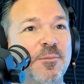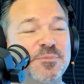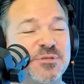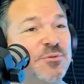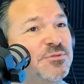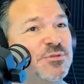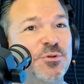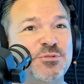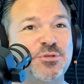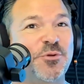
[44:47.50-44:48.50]
So
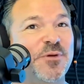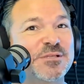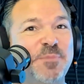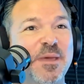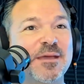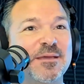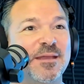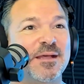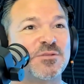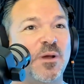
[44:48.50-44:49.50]
tutoring's big,
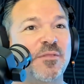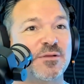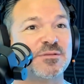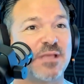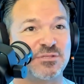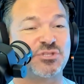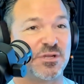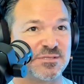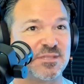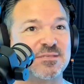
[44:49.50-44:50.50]
and that's why there's, as
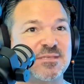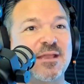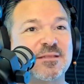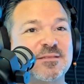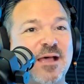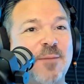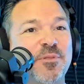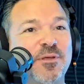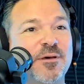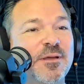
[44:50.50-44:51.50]
Justin said at the top
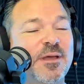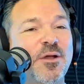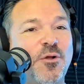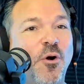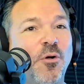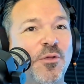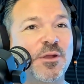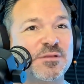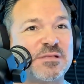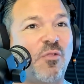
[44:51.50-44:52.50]
of call.
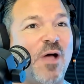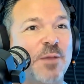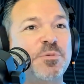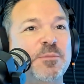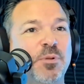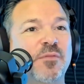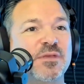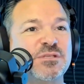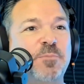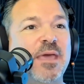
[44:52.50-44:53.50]
There's a lot of people in
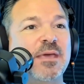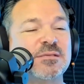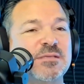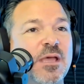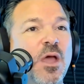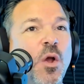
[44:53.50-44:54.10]
this space.